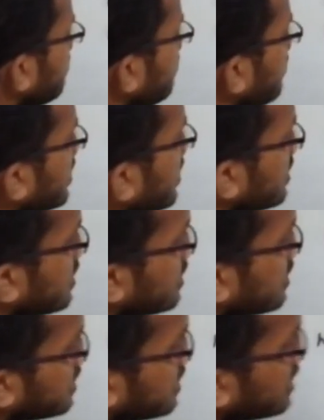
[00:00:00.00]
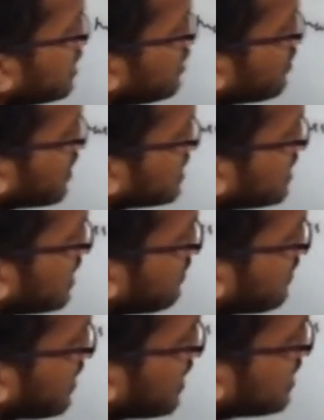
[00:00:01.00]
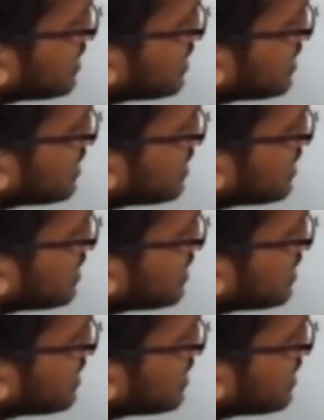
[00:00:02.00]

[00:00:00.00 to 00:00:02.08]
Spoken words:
But clearly you can see left hand